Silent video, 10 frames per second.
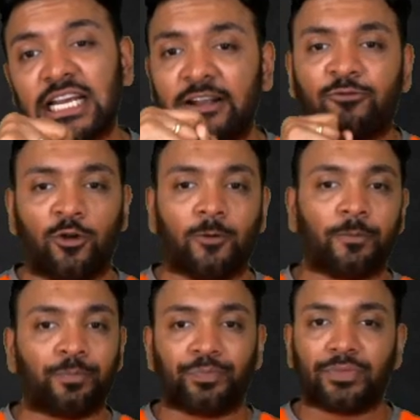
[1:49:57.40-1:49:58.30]
inflow.
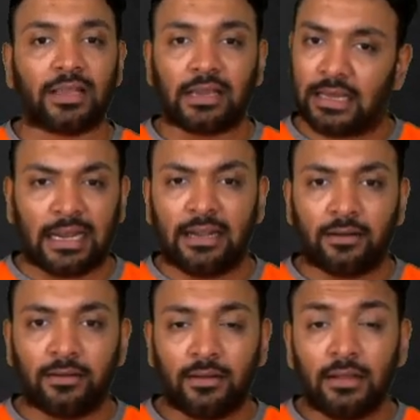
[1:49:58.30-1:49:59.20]
Correct?
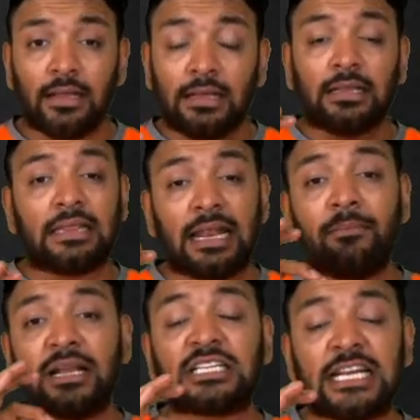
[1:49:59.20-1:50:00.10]
Three
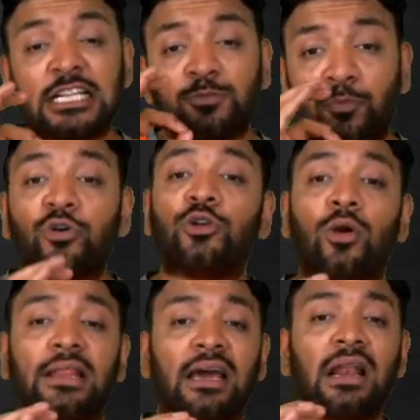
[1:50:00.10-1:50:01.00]
machines put
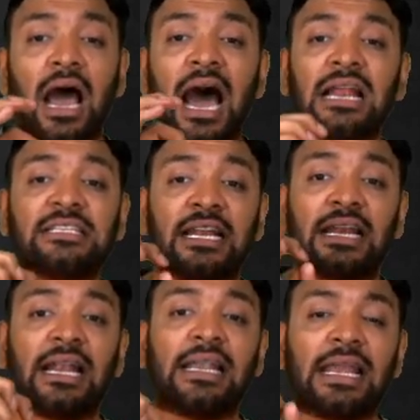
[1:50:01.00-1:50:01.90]
together are
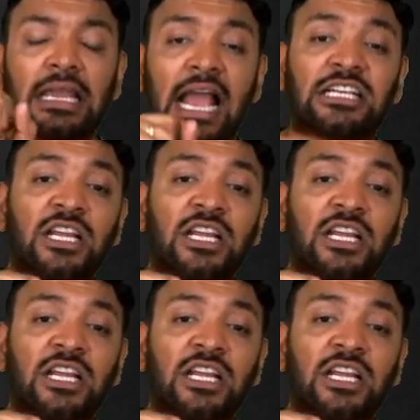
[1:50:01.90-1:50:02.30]
generating cash